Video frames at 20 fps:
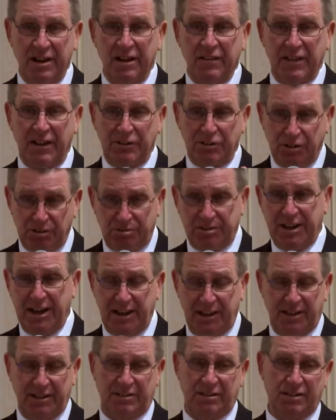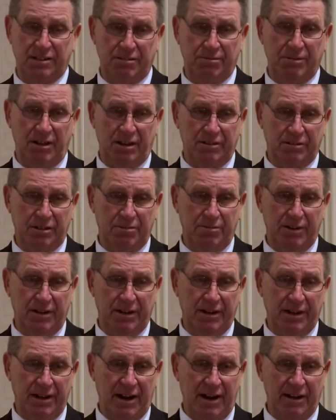that you take at the uh,
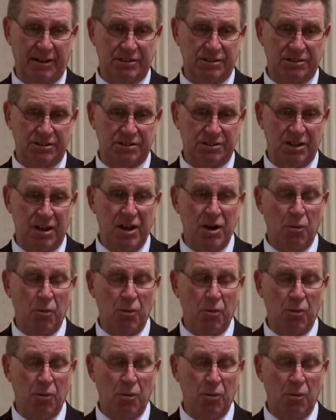community colleges,